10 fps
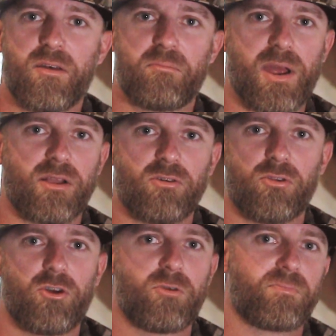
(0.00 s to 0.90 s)
made a
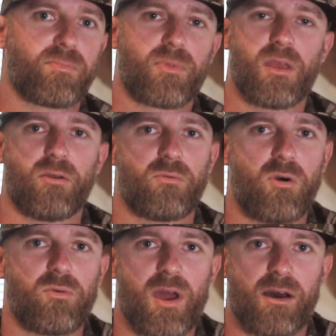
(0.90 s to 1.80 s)
little loop and
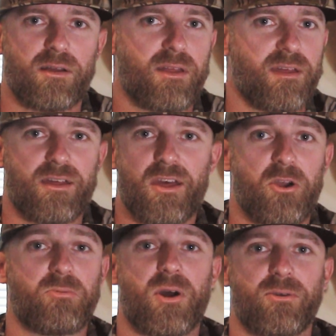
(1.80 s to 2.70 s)
rolled out.
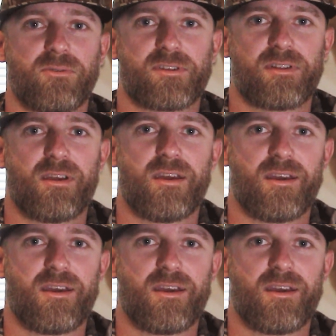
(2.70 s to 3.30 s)
Who knows?